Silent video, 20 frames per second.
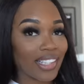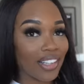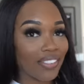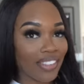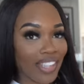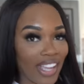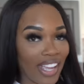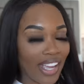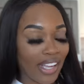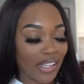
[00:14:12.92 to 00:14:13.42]
never
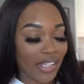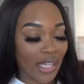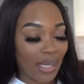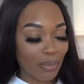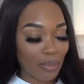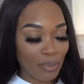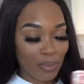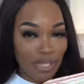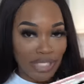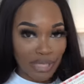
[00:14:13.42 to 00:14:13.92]
had
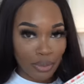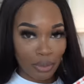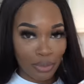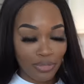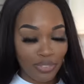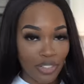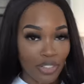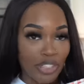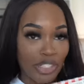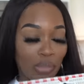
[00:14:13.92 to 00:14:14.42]
gummy pizza
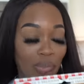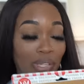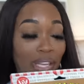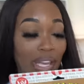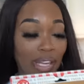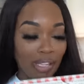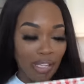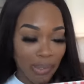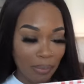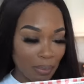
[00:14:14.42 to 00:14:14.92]
before, so we
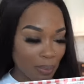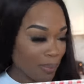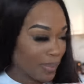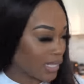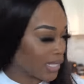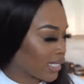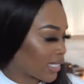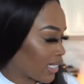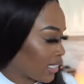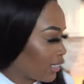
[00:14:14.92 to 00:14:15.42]
got gummy
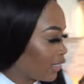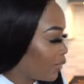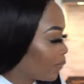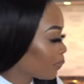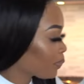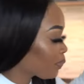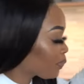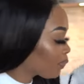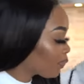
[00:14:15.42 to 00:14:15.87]
pizza.